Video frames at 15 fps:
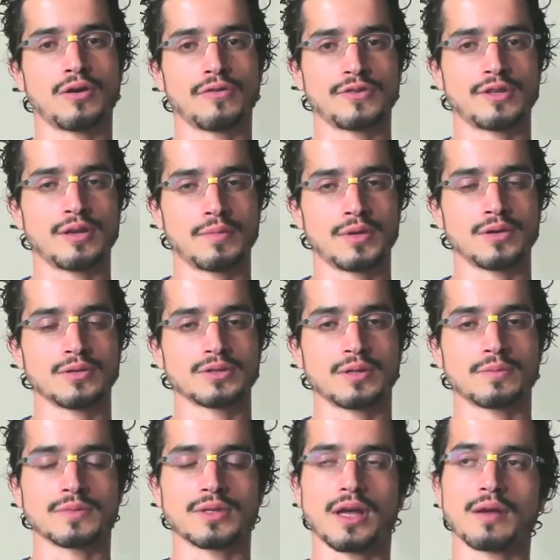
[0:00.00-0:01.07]
of the meal
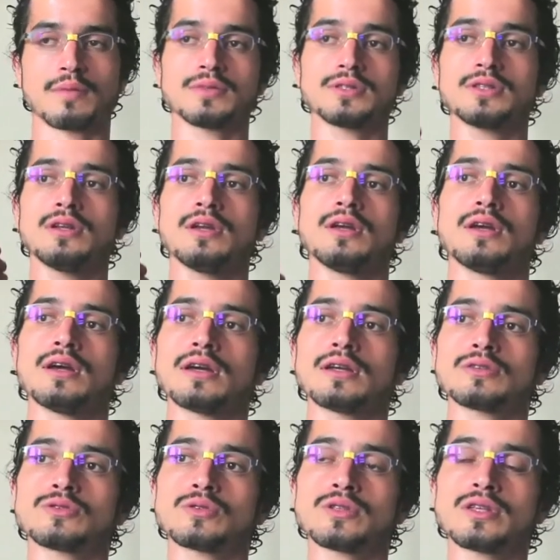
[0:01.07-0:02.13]
sometimes,
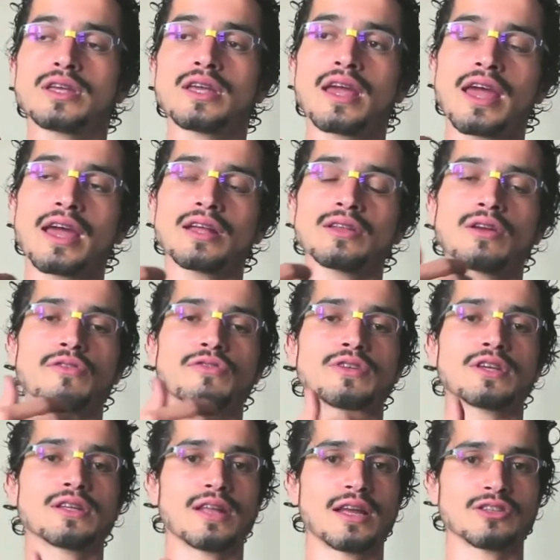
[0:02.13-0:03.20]
to the end of
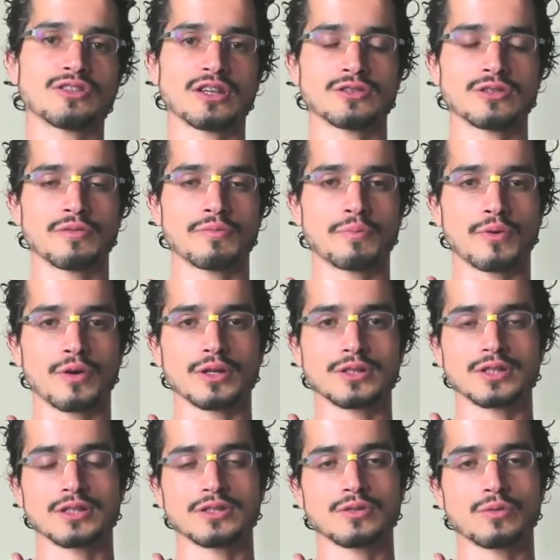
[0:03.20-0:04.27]
the digestive
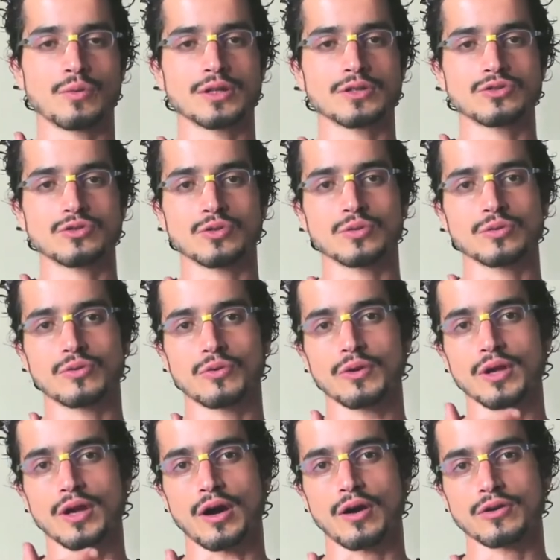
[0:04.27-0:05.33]
process, 1, 2,
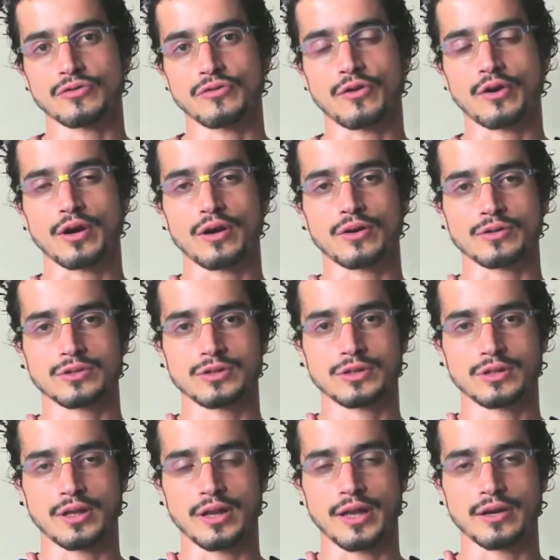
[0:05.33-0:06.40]
3 hours, 4
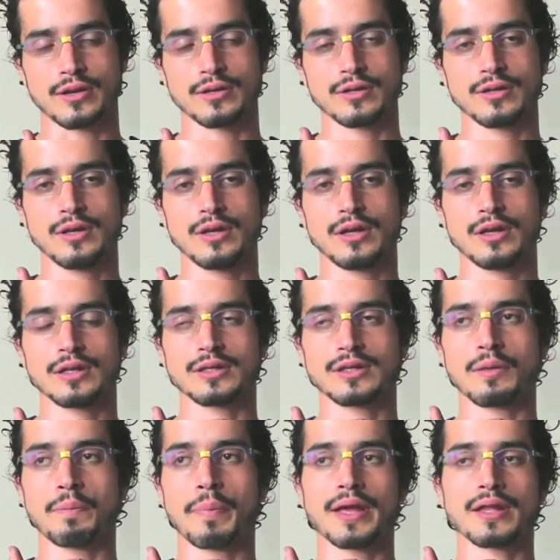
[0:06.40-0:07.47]
hours later,
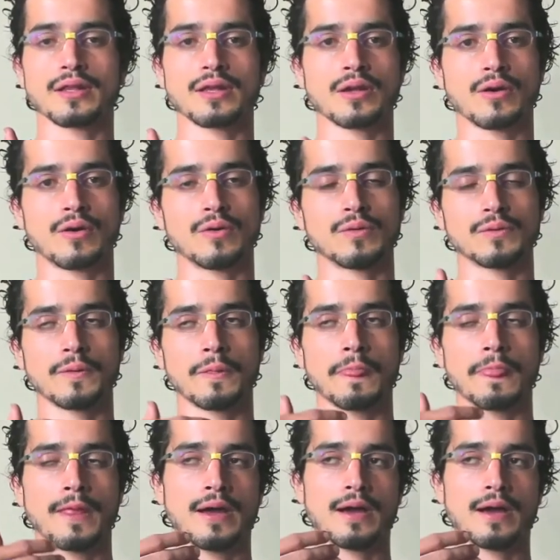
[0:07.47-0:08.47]
depending on